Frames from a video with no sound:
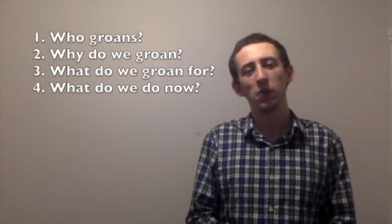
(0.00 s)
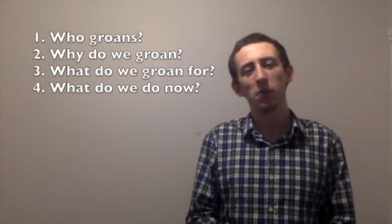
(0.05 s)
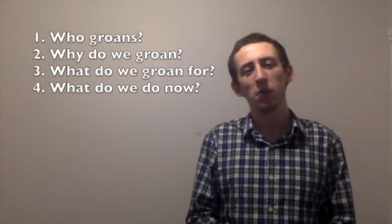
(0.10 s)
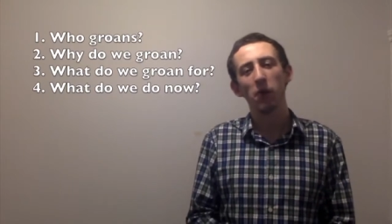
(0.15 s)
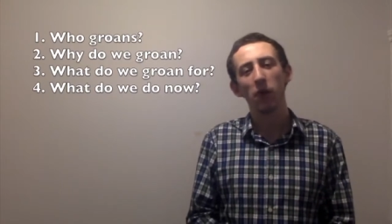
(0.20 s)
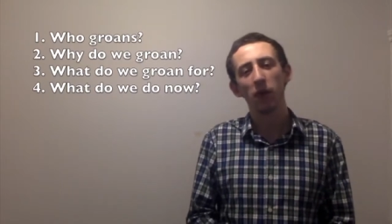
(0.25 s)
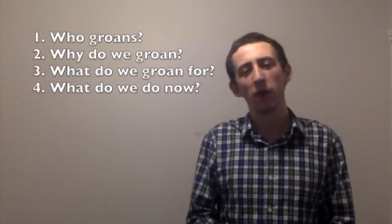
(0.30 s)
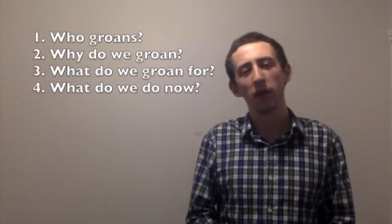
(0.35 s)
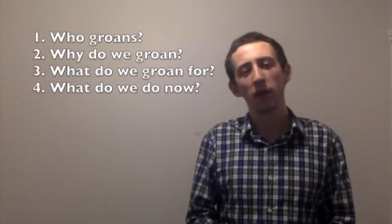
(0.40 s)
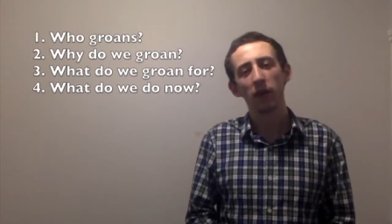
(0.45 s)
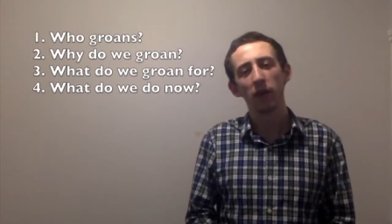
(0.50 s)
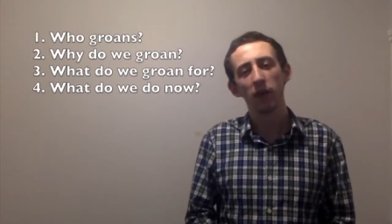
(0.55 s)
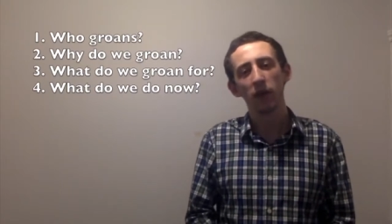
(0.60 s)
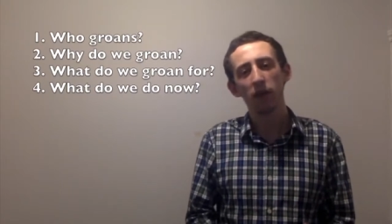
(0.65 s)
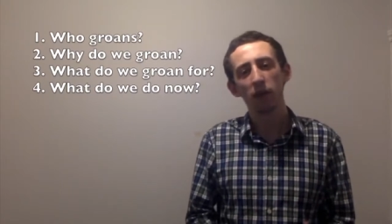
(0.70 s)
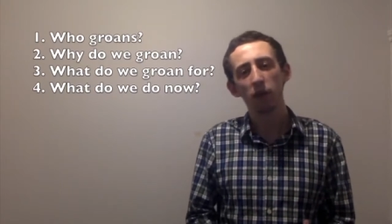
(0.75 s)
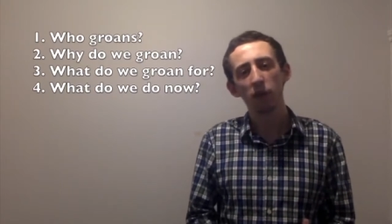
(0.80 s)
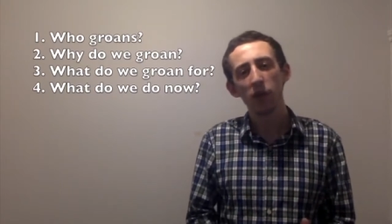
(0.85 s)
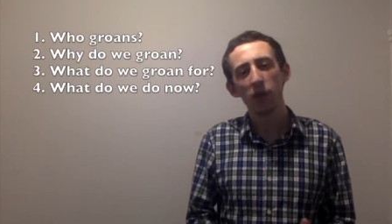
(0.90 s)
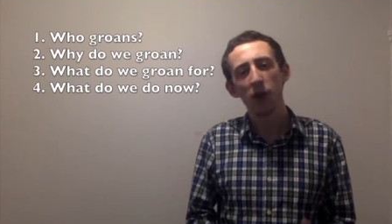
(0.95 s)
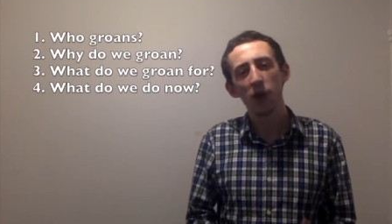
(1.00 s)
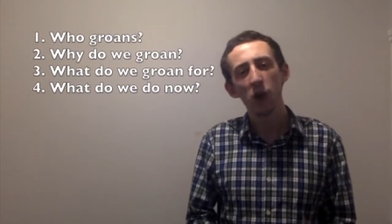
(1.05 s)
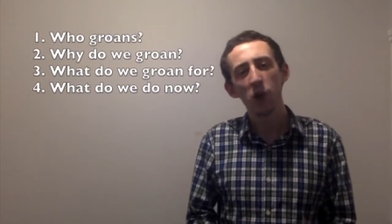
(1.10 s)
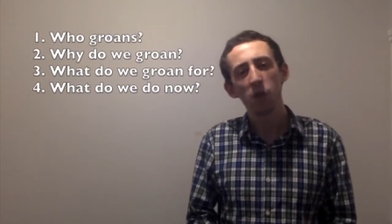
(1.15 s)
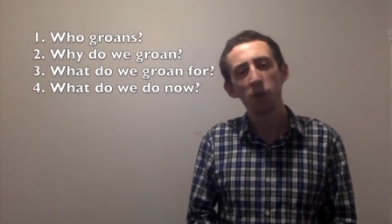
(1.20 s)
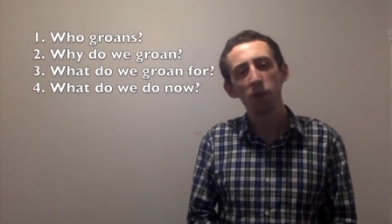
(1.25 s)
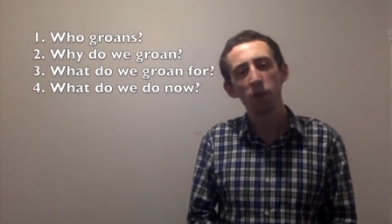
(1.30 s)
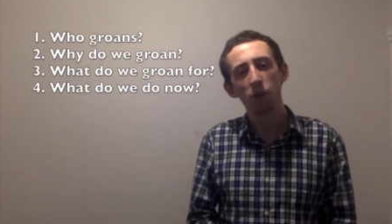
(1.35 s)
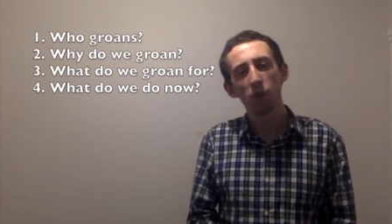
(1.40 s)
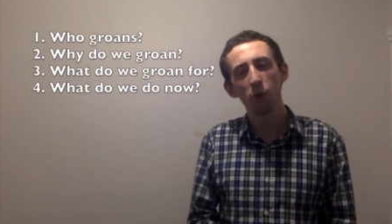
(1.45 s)
But if we
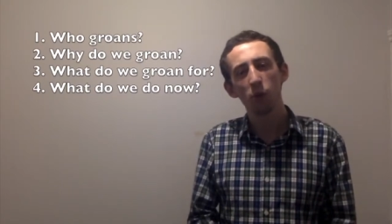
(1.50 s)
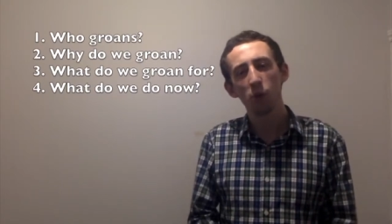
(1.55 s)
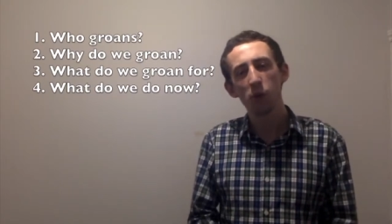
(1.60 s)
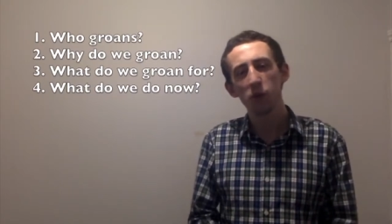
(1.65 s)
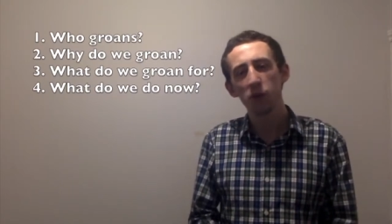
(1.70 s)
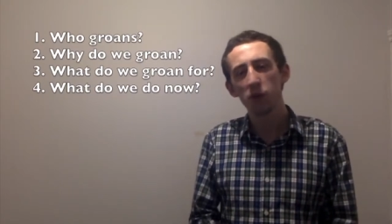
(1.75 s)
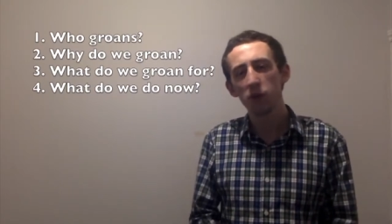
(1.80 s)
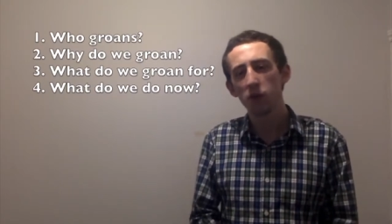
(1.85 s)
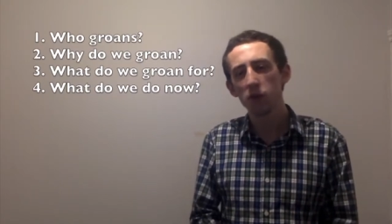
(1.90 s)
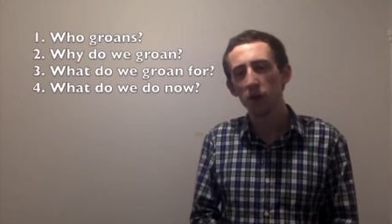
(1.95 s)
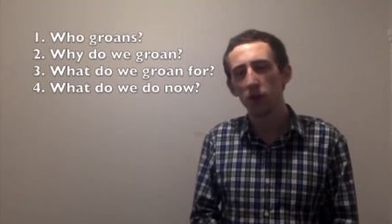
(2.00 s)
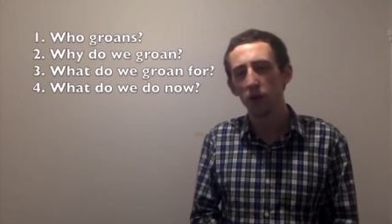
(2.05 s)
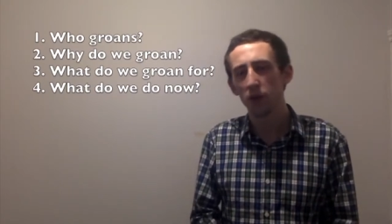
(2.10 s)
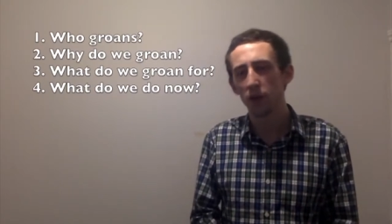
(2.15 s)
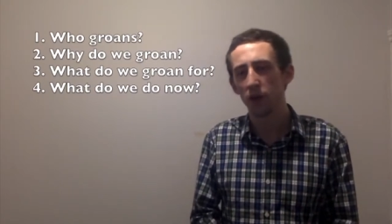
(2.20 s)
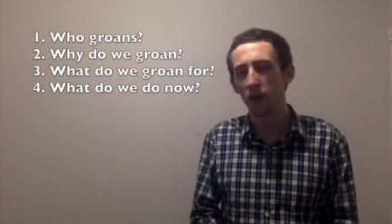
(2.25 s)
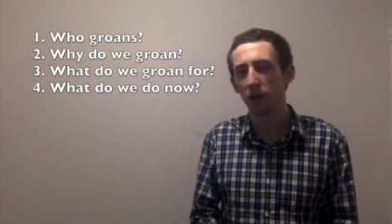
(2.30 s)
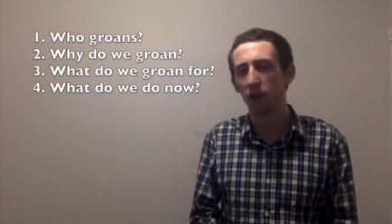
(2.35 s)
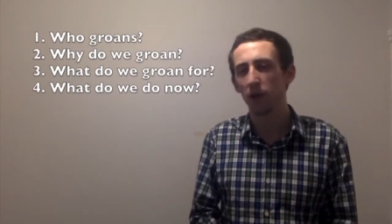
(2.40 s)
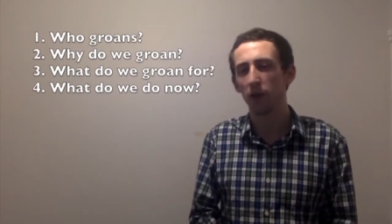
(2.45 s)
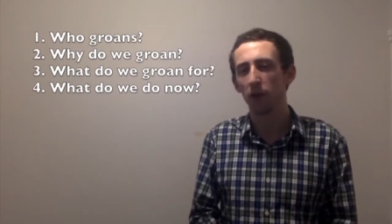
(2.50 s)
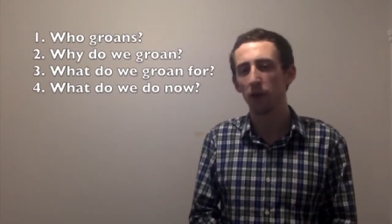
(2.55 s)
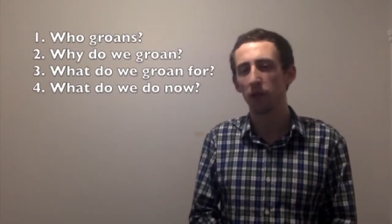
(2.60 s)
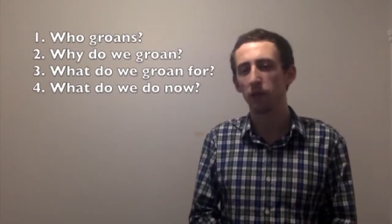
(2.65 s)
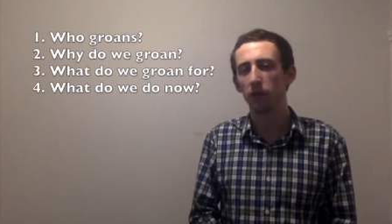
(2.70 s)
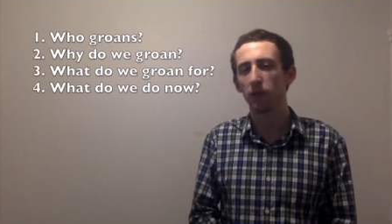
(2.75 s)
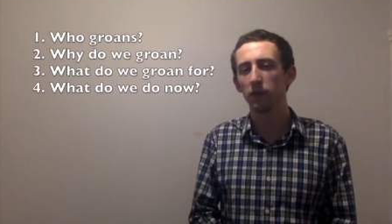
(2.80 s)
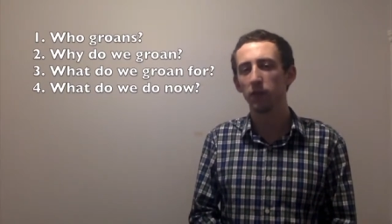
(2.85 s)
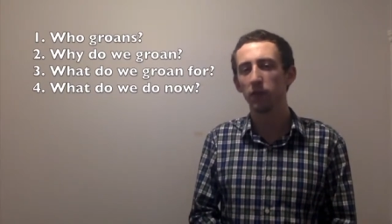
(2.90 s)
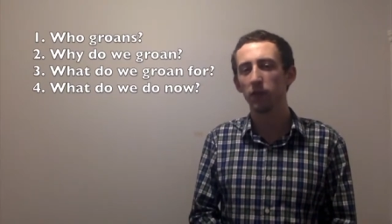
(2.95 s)
hope for what we do not yet have,
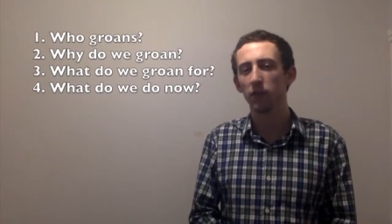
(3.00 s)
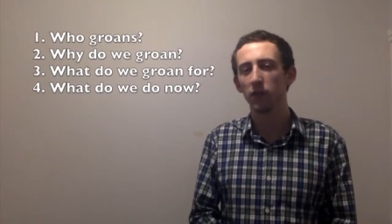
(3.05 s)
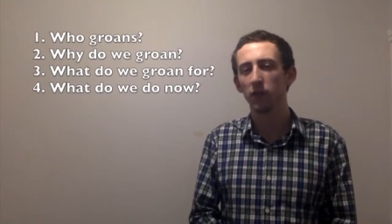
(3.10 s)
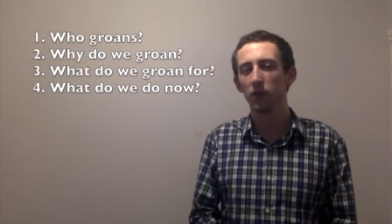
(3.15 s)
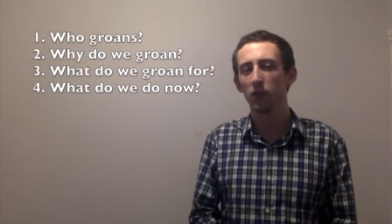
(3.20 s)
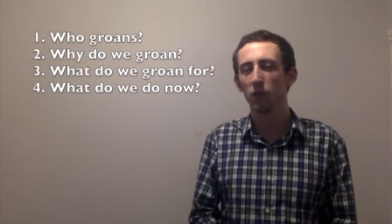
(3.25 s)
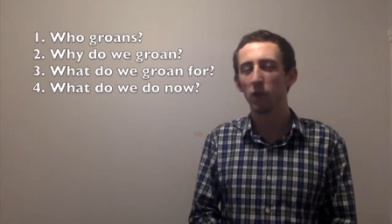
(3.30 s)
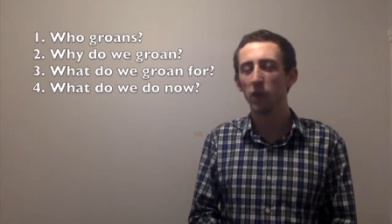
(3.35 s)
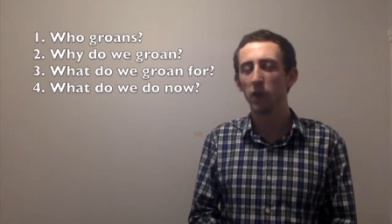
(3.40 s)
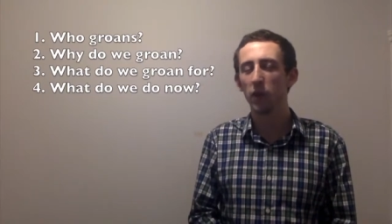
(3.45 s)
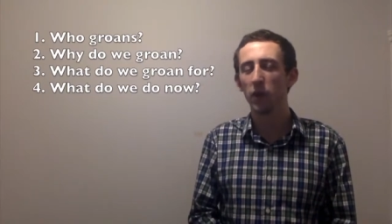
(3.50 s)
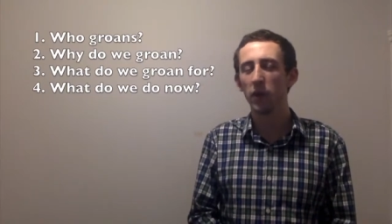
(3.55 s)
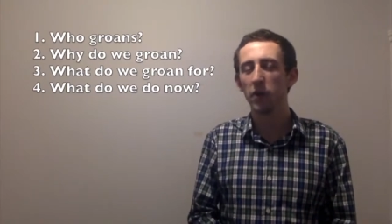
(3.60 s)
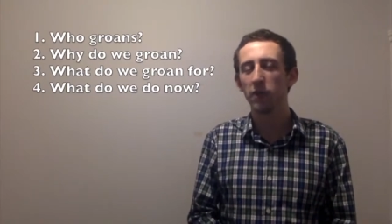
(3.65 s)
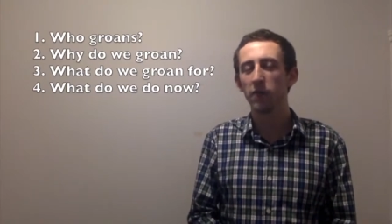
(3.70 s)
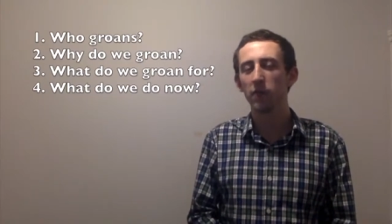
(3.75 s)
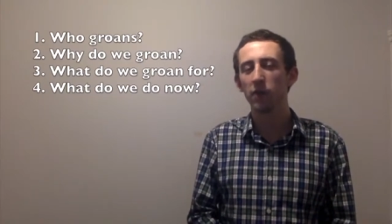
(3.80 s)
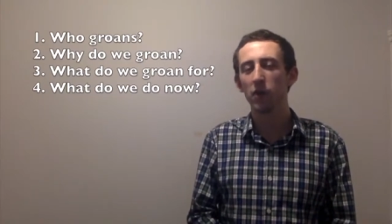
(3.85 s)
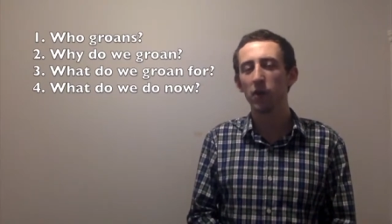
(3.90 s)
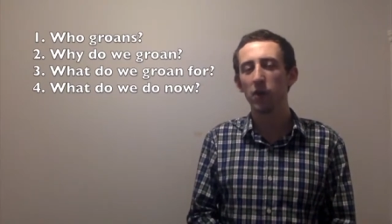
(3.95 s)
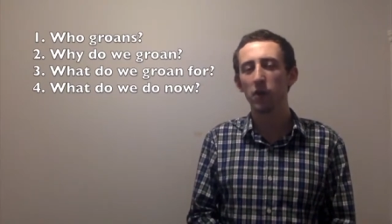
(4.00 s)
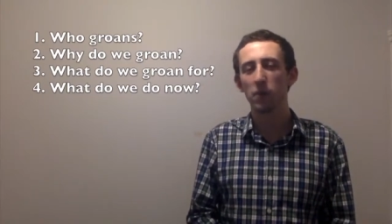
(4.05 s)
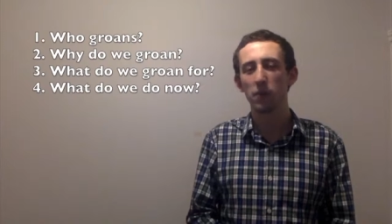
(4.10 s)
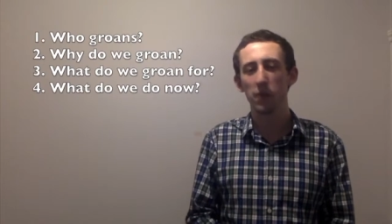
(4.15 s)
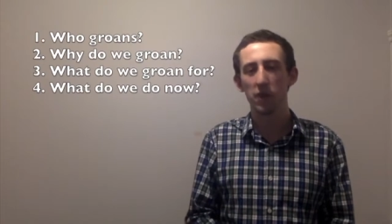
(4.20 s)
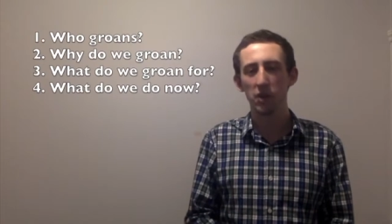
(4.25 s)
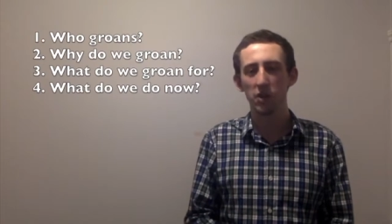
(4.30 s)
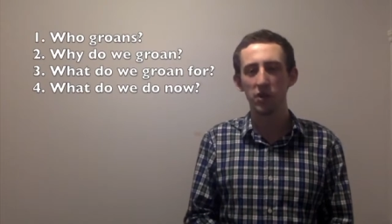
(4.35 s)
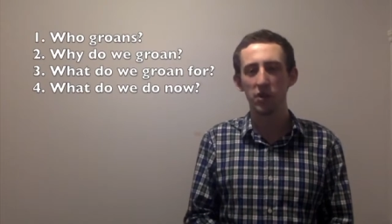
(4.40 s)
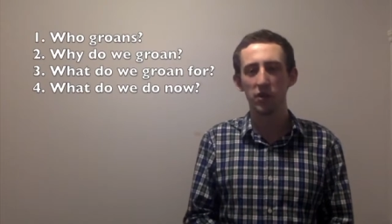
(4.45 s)
we wait for it
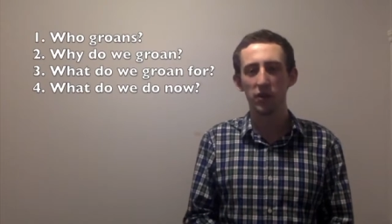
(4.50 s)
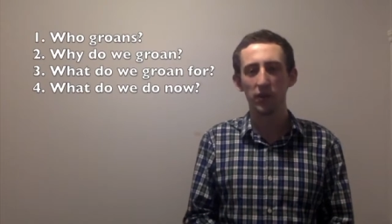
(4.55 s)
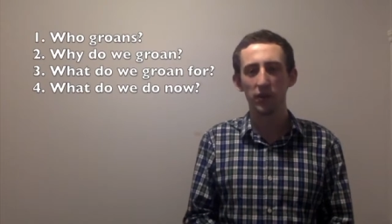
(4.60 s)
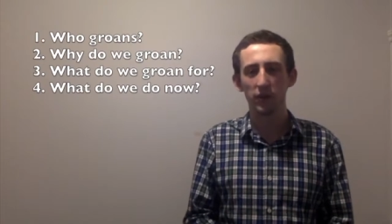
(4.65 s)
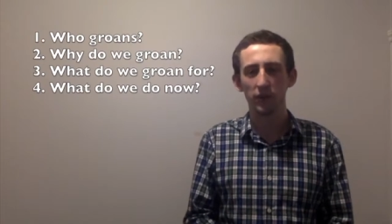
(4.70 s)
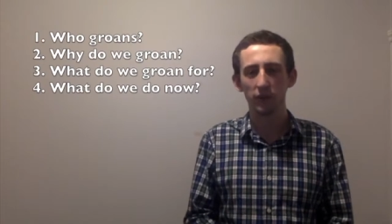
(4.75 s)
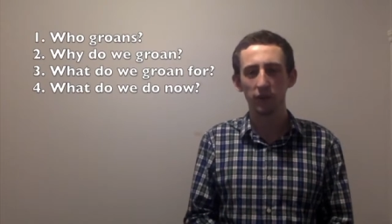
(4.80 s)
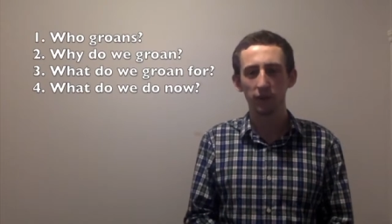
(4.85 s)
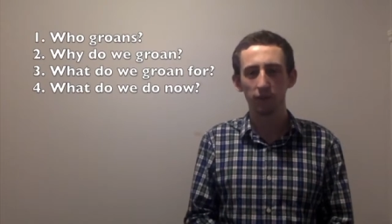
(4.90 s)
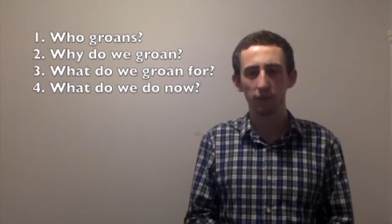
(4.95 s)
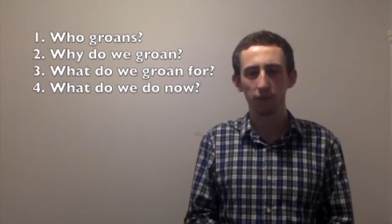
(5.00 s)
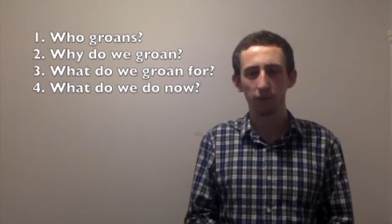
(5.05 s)
patiently.